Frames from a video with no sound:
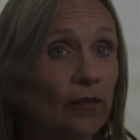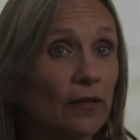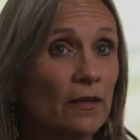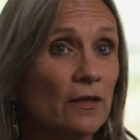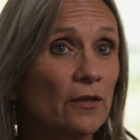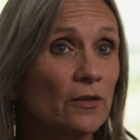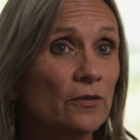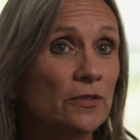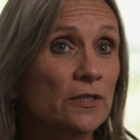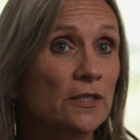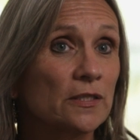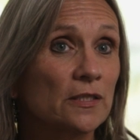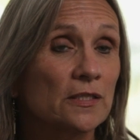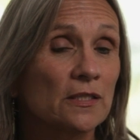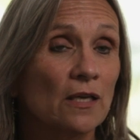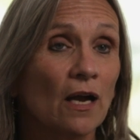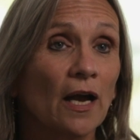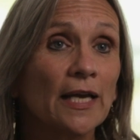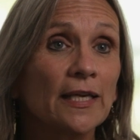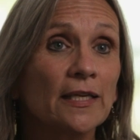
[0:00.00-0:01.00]
You know,
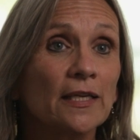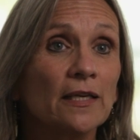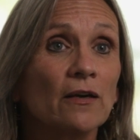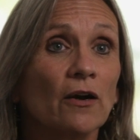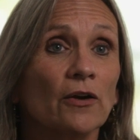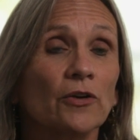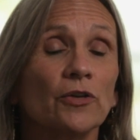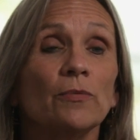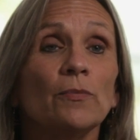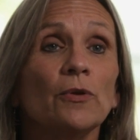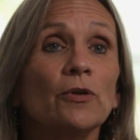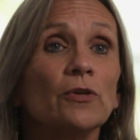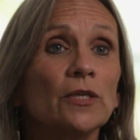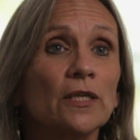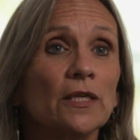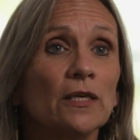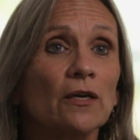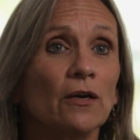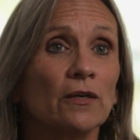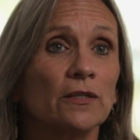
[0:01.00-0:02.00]
society, our
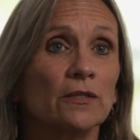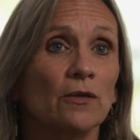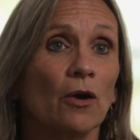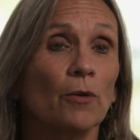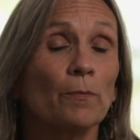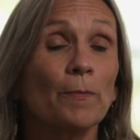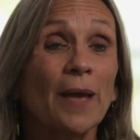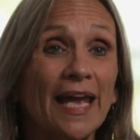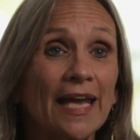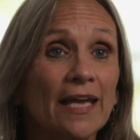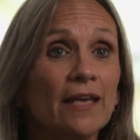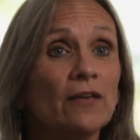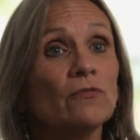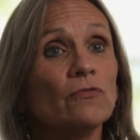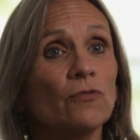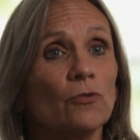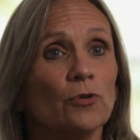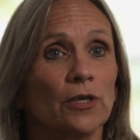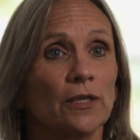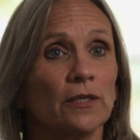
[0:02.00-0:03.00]
community are paying
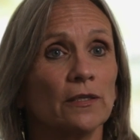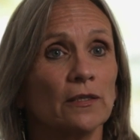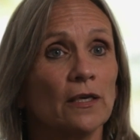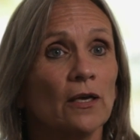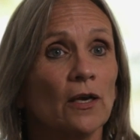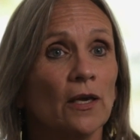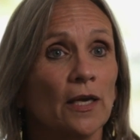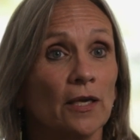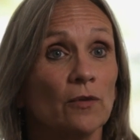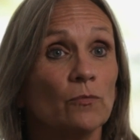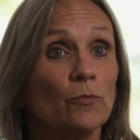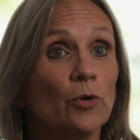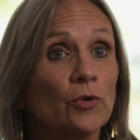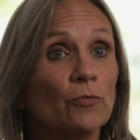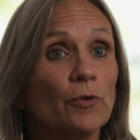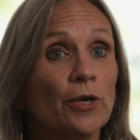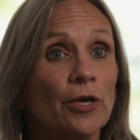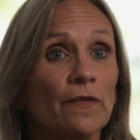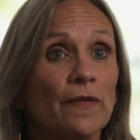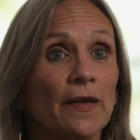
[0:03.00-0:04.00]
for it in one
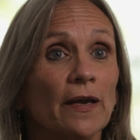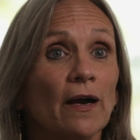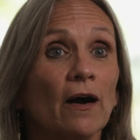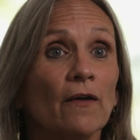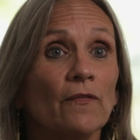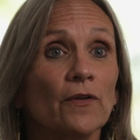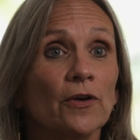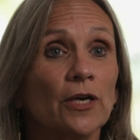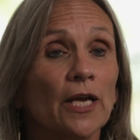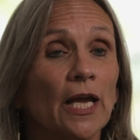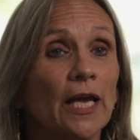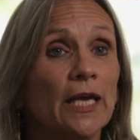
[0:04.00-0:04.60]
way or the other,